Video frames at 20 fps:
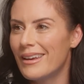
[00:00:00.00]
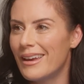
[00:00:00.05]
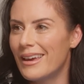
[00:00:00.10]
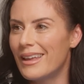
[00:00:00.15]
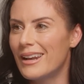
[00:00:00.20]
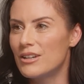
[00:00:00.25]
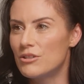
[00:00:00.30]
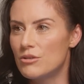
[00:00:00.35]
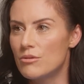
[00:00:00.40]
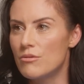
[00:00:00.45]

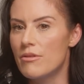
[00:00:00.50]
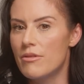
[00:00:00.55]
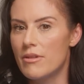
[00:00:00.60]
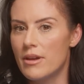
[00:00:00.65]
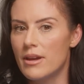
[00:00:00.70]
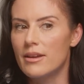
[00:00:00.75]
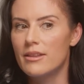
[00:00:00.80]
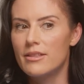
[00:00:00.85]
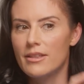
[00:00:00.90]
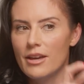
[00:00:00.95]
And I do
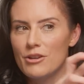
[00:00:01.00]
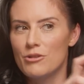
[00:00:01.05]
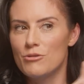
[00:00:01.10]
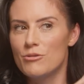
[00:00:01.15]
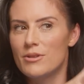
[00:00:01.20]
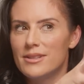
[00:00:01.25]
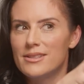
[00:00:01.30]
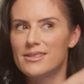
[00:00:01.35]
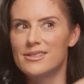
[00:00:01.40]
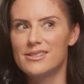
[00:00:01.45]
think that you
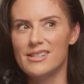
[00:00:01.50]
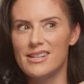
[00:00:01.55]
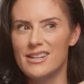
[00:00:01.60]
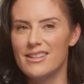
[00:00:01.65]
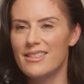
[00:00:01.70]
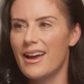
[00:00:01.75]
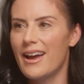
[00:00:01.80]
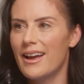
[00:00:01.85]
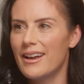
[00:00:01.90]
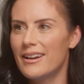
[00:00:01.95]
can see
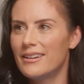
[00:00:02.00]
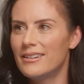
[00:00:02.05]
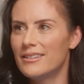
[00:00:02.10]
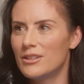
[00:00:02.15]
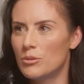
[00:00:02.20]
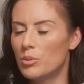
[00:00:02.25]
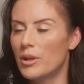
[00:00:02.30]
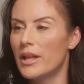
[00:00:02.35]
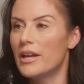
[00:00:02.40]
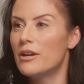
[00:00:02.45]
that
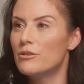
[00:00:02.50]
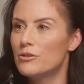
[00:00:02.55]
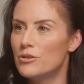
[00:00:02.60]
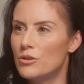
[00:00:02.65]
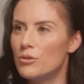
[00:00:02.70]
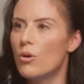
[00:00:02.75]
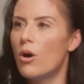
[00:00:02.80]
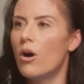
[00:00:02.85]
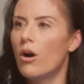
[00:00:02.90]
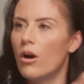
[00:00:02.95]
the players
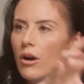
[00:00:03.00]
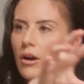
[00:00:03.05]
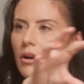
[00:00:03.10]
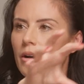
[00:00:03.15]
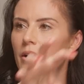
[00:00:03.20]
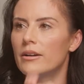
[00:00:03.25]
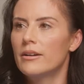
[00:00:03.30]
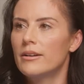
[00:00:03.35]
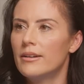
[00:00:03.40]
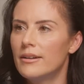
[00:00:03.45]
who
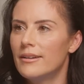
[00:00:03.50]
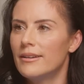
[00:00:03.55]
are